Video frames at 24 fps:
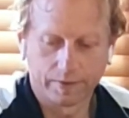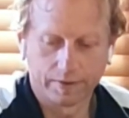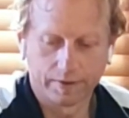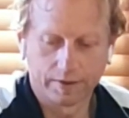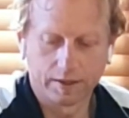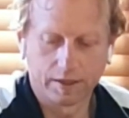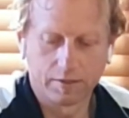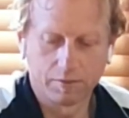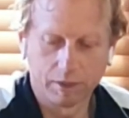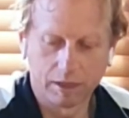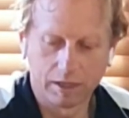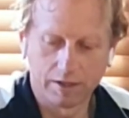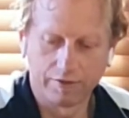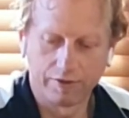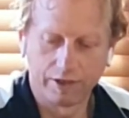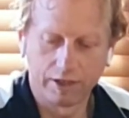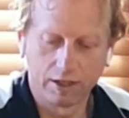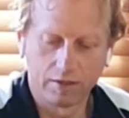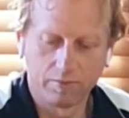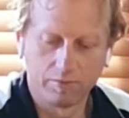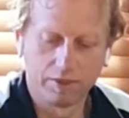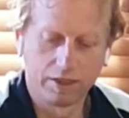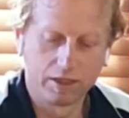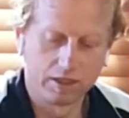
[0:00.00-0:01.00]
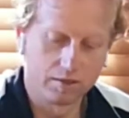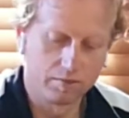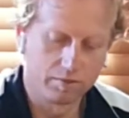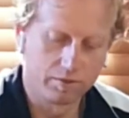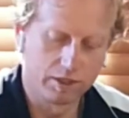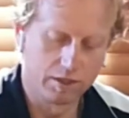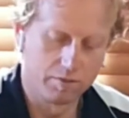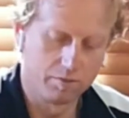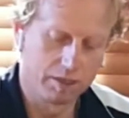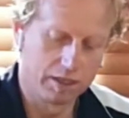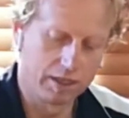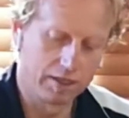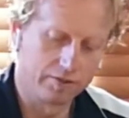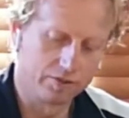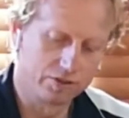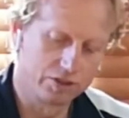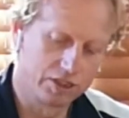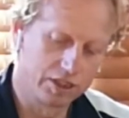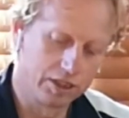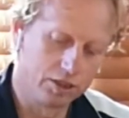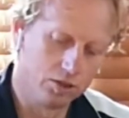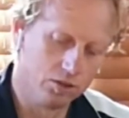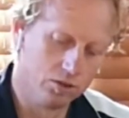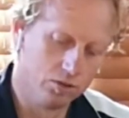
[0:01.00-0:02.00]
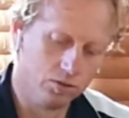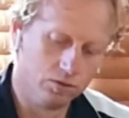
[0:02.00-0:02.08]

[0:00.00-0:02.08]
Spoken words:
They're made of aluminium, they're made of steel.